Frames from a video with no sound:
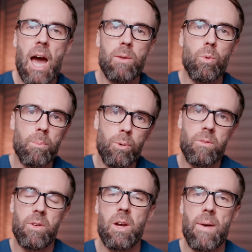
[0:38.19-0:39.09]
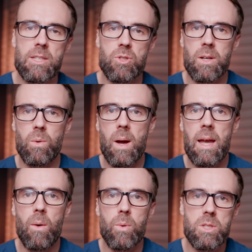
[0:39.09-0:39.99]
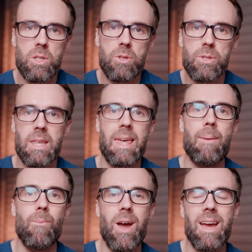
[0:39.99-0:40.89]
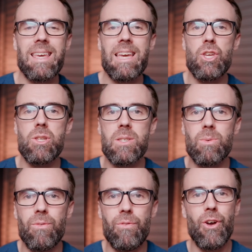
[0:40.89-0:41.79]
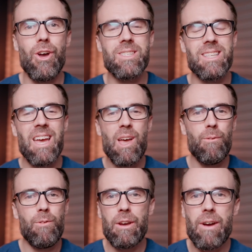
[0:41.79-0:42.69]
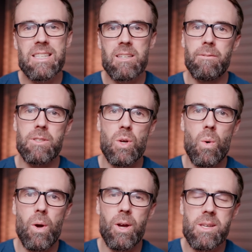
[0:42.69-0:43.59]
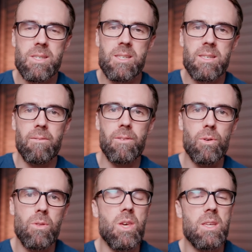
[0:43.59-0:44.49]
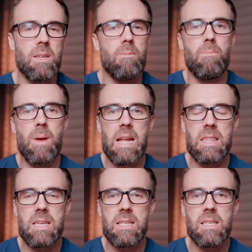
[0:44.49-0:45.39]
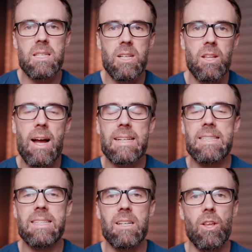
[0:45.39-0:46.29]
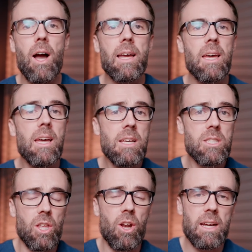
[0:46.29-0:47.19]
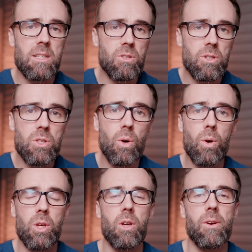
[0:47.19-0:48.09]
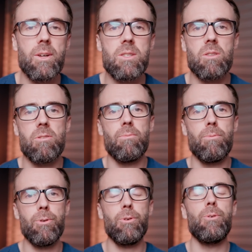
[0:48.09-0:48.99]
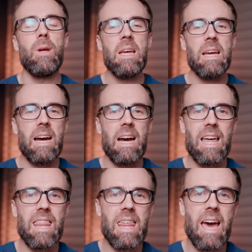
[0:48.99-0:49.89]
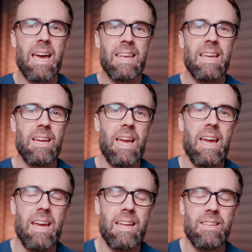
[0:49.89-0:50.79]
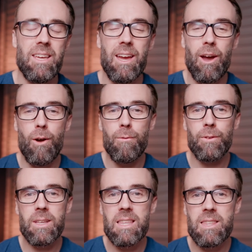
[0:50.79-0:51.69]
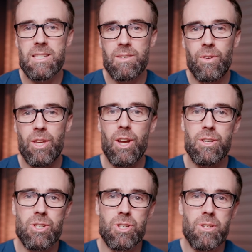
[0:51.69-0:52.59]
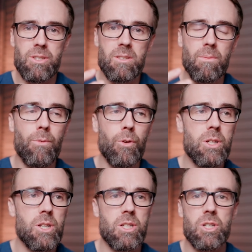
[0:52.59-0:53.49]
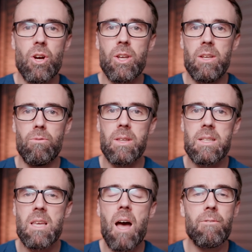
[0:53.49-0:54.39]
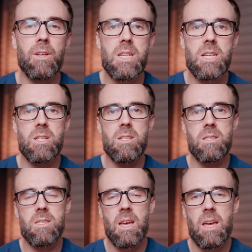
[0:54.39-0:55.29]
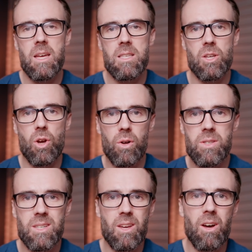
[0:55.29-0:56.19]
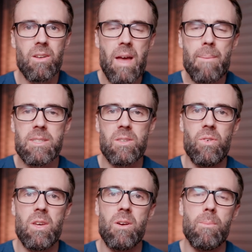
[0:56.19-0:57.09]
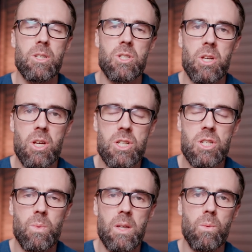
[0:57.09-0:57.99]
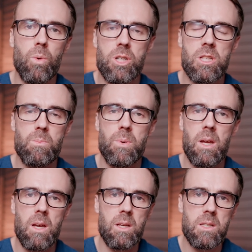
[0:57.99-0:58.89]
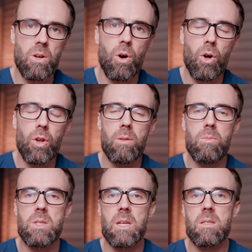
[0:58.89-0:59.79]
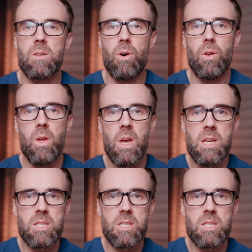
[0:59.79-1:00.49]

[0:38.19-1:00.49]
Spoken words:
I didn't want to put a video out straight away. I wanted to use the camera and get used to it first, figure out some of its quirks, some of the good things, some of the bad things, things I liked and didn't like, so that I can sort of talk you guys through that. And yeah, hopefully this video just shows you some footage I shot in really tough conditions. It's a concert kind of atmosphere at my church when the worship is on and the music is on.